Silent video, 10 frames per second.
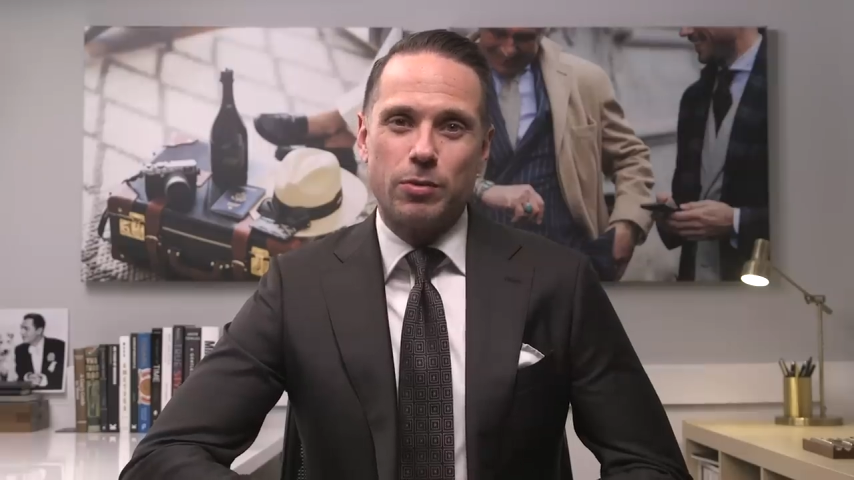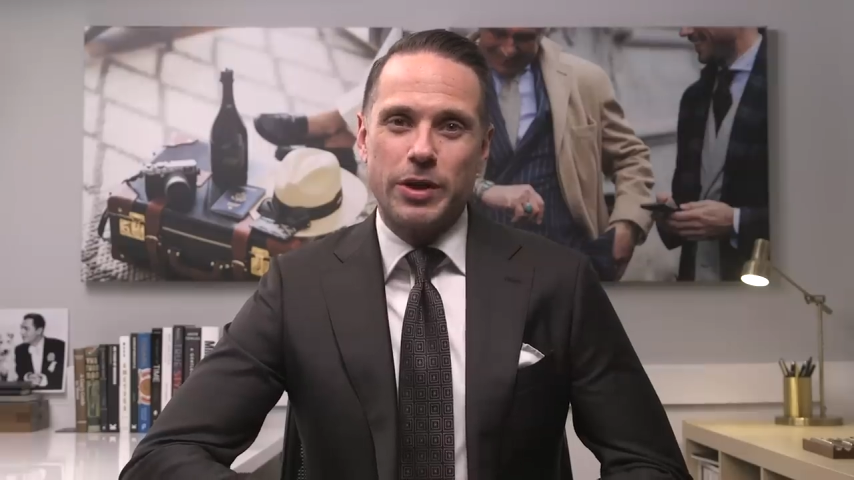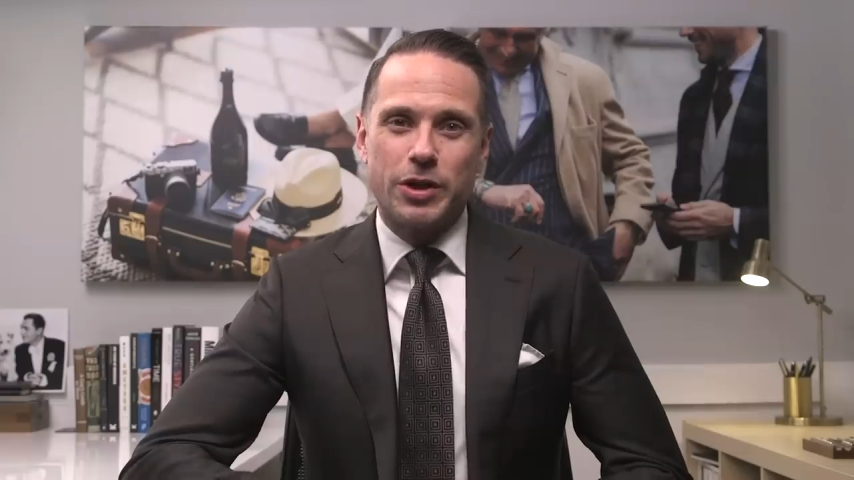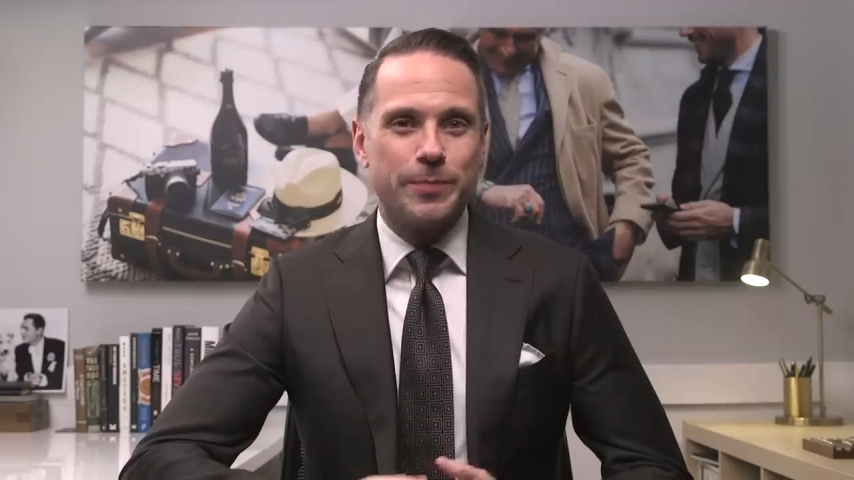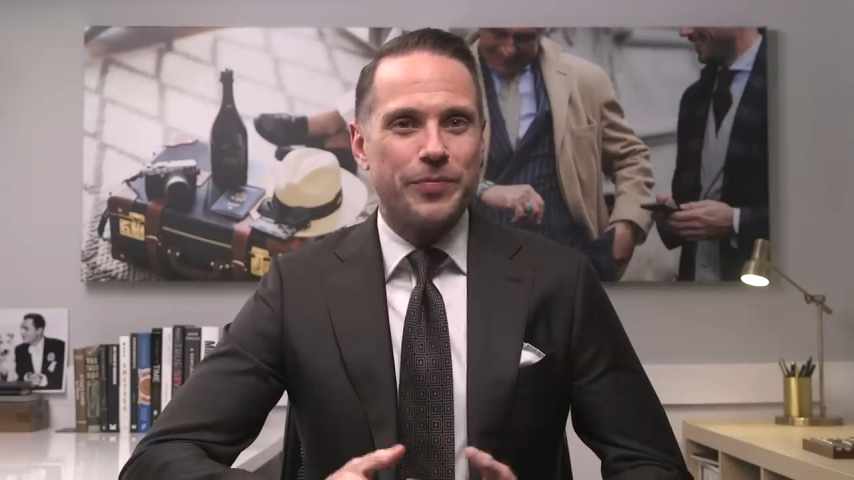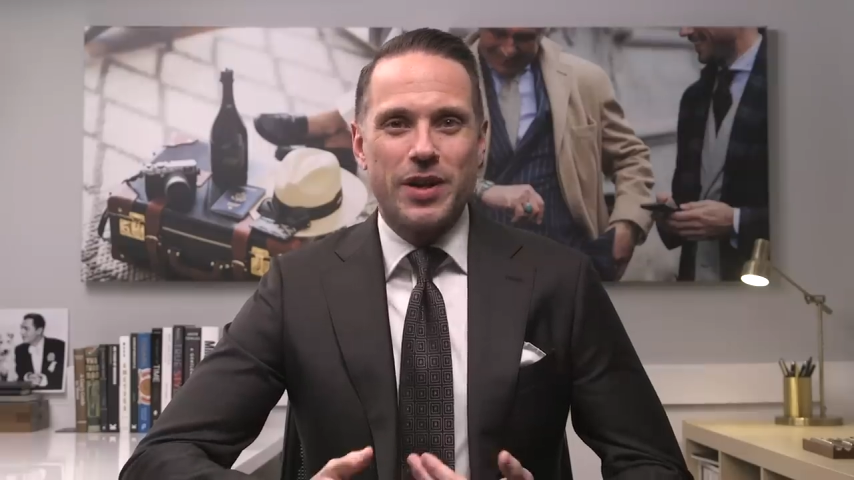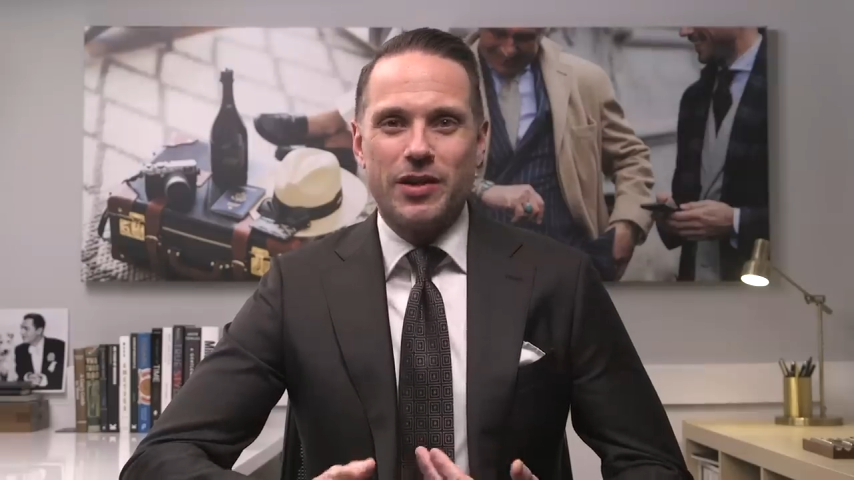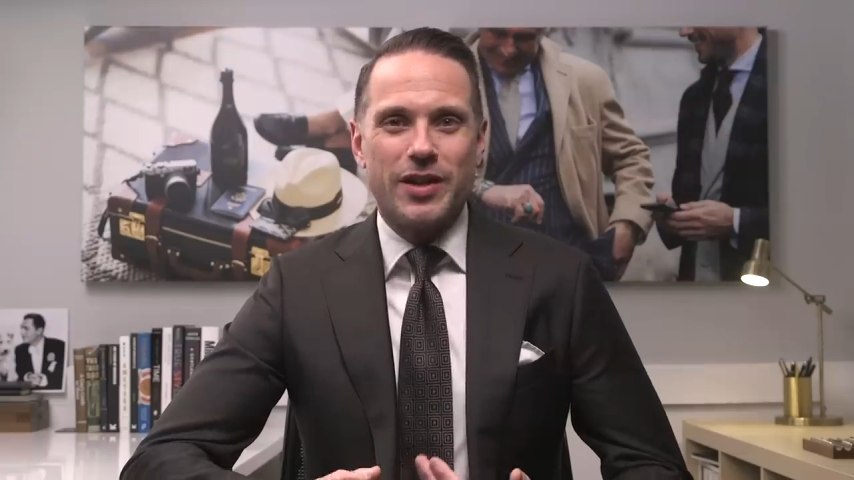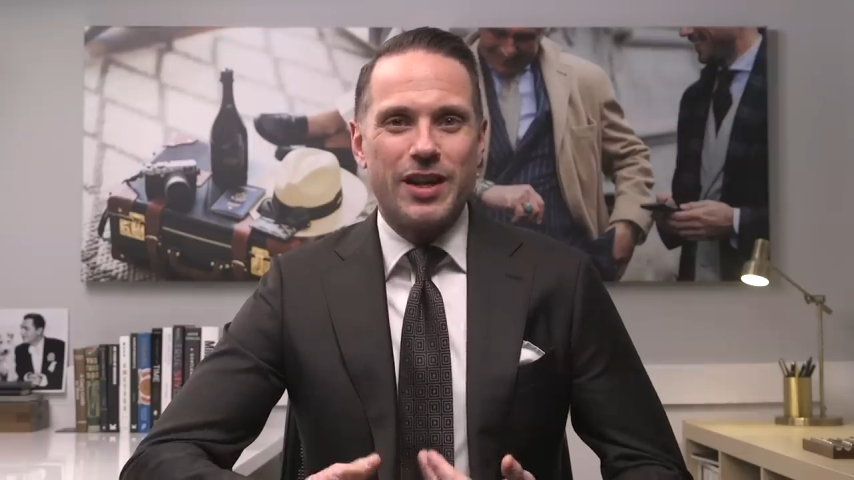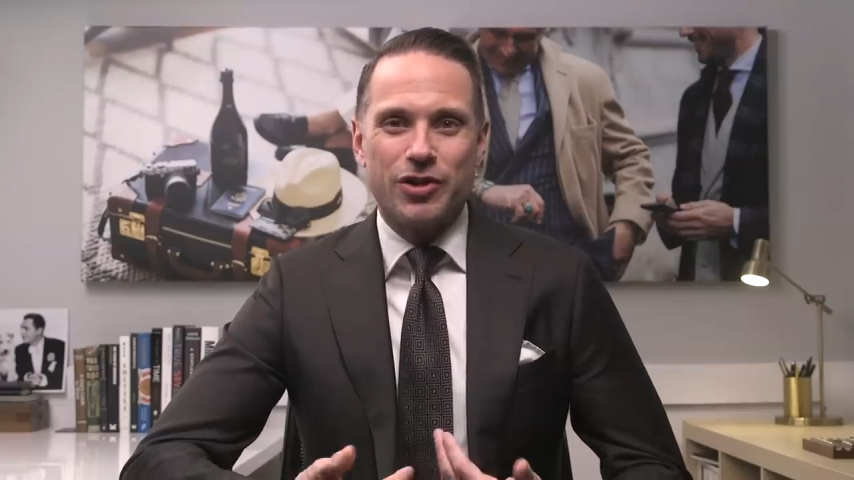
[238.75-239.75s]
which
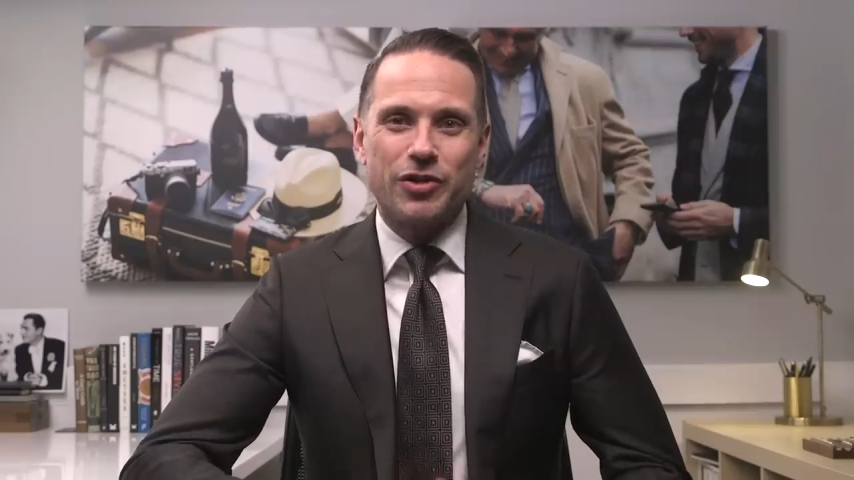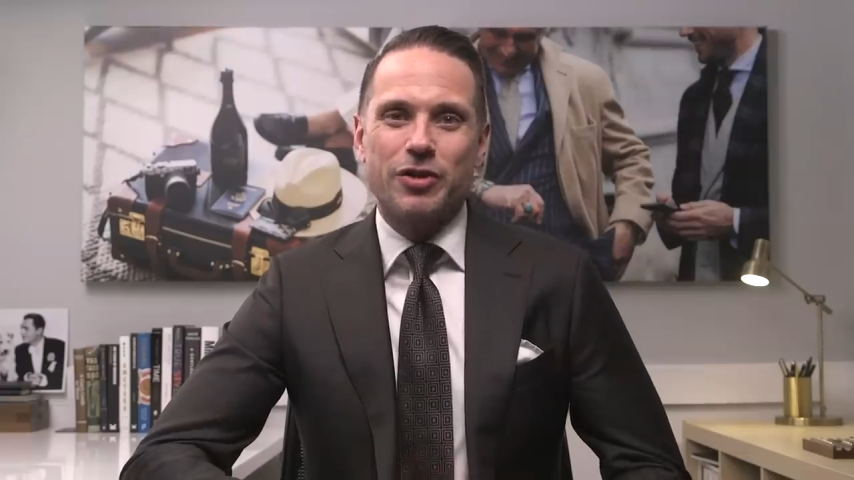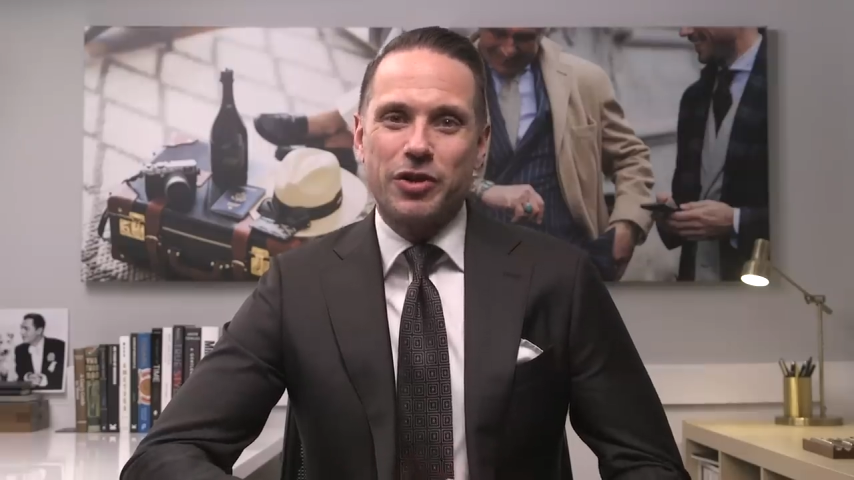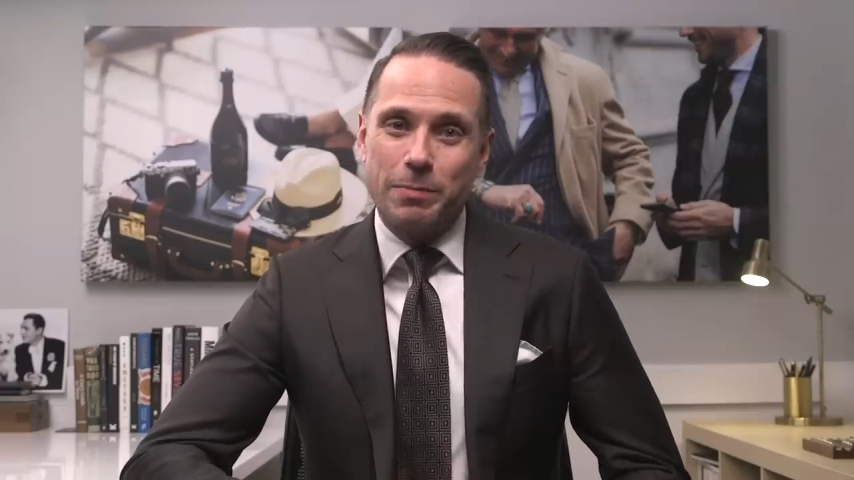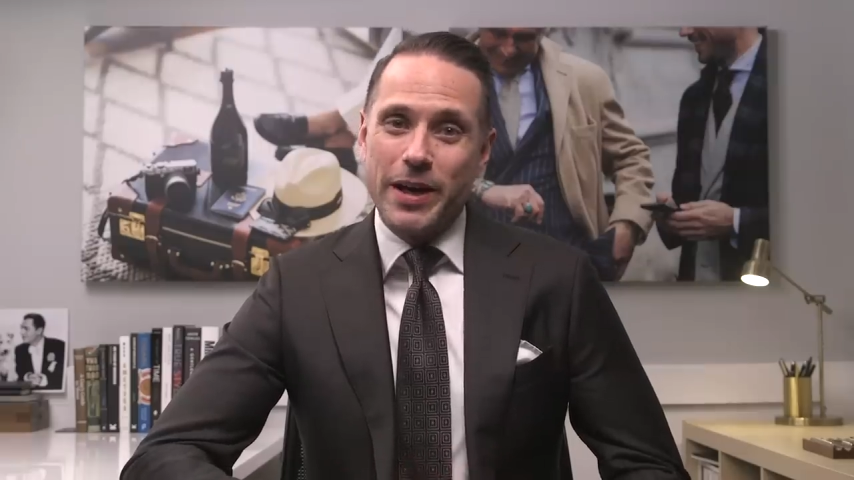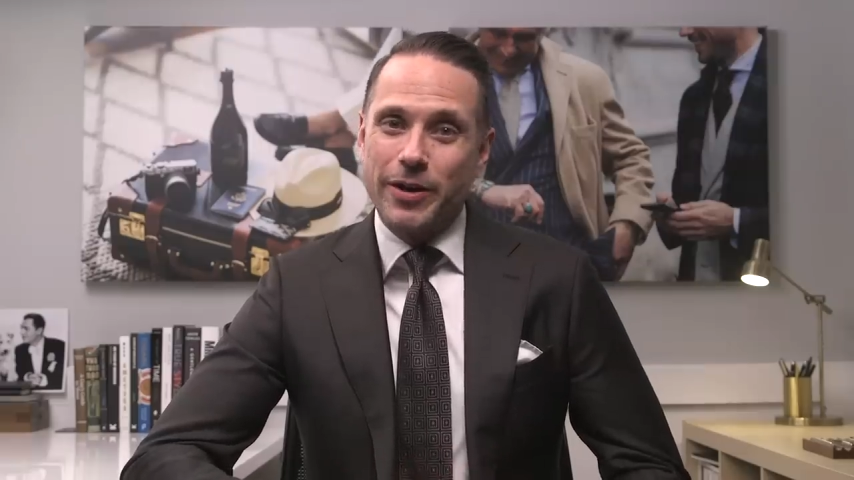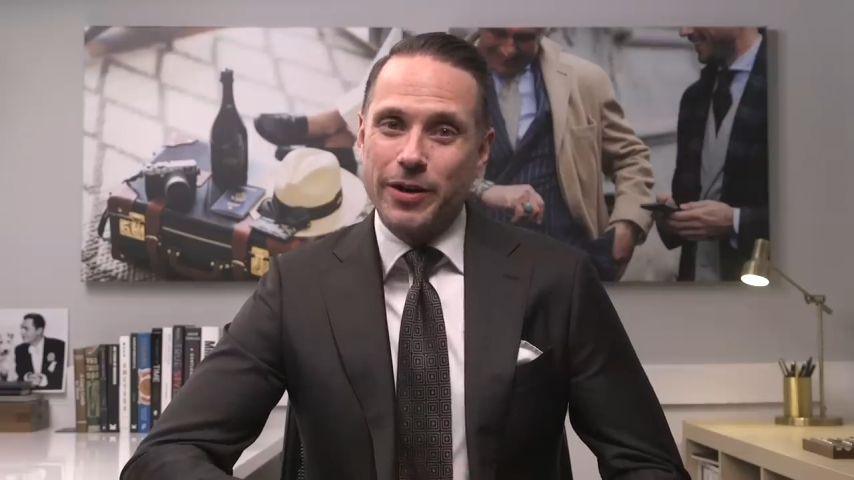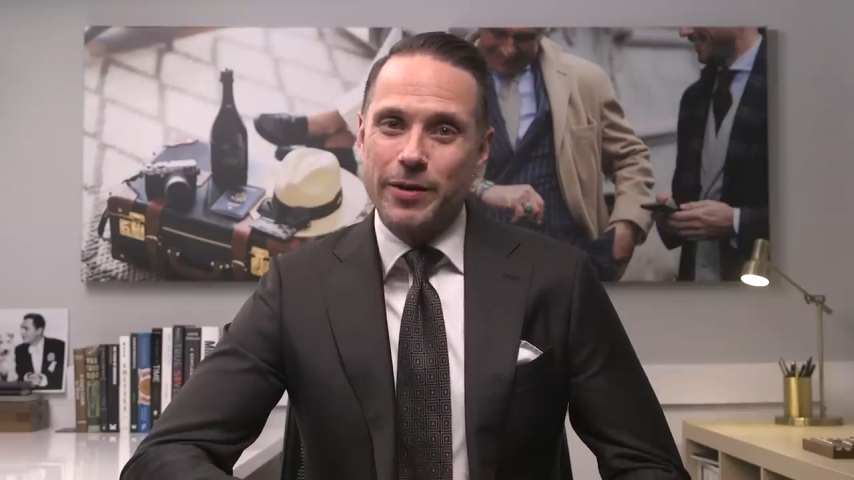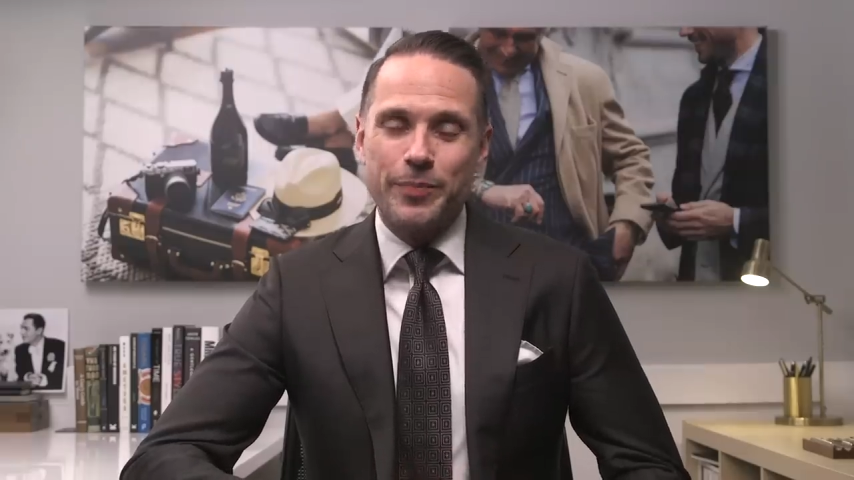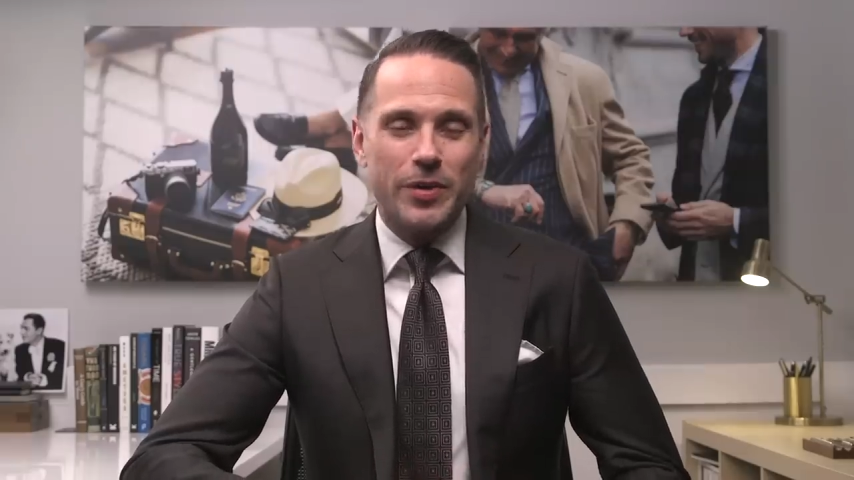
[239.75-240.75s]
is that it just looks better